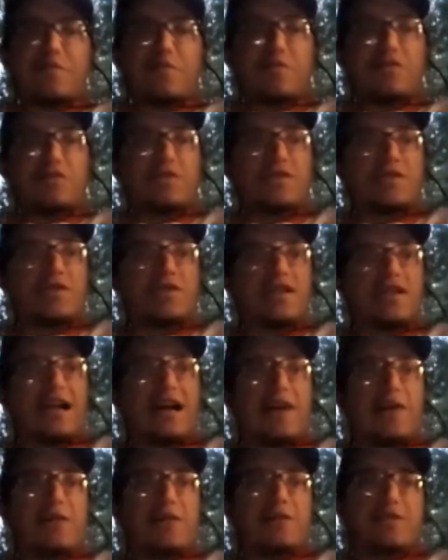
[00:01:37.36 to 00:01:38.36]
What's good?
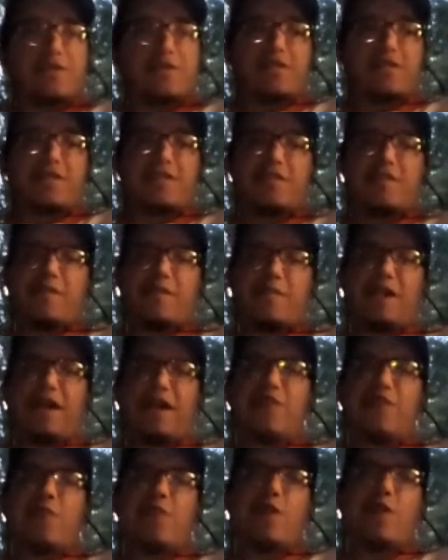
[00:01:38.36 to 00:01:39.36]
What's good,
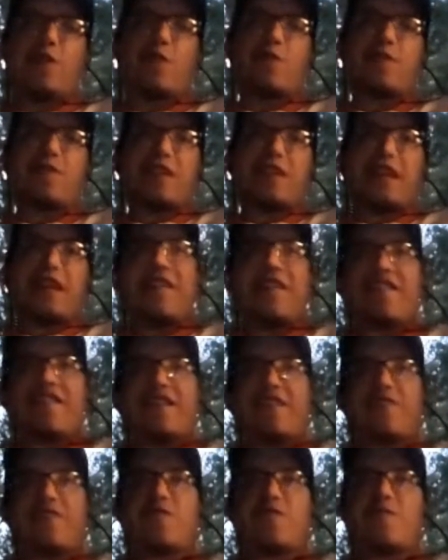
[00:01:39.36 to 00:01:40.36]
man?
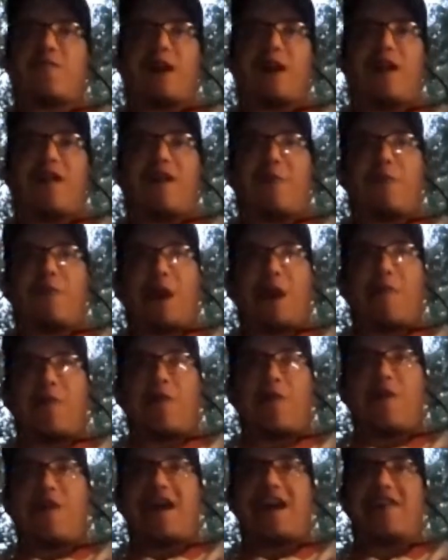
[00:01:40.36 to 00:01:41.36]
Anything football. I
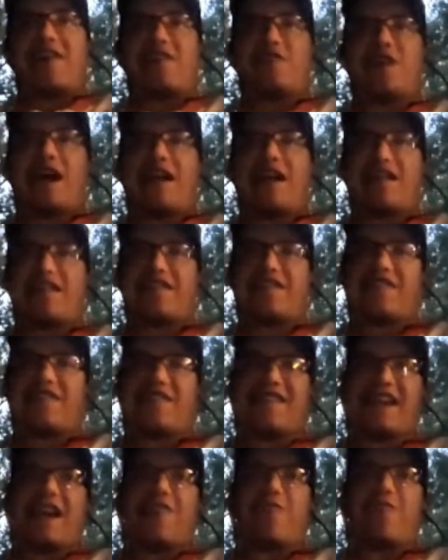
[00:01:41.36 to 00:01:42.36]
went ahead and grinded this
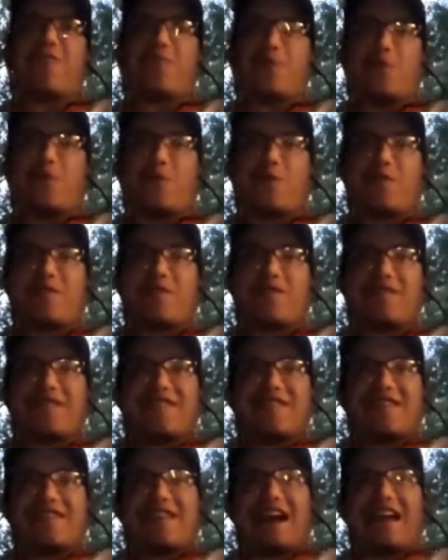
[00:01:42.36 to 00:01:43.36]
thing out for you.
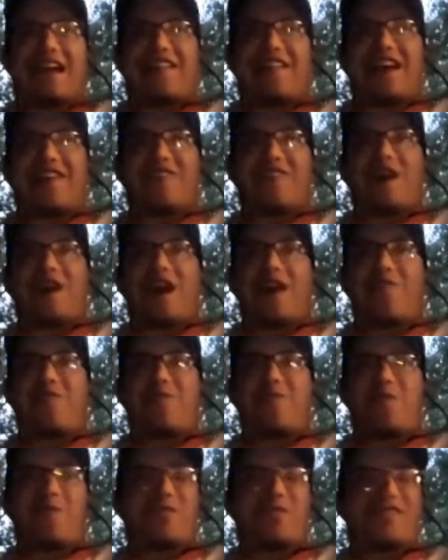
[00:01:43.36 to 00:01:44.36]
Got in that grind
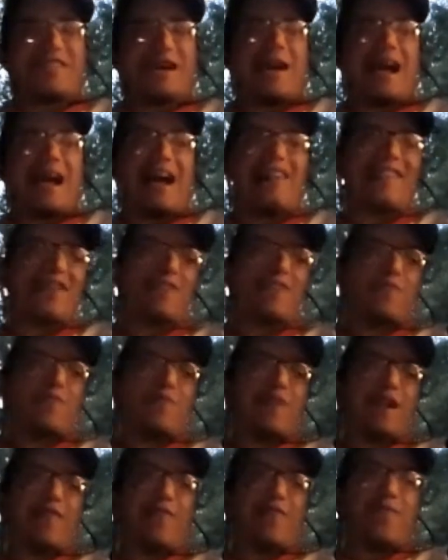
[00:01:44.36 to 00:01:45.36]
for us. I think we're ready.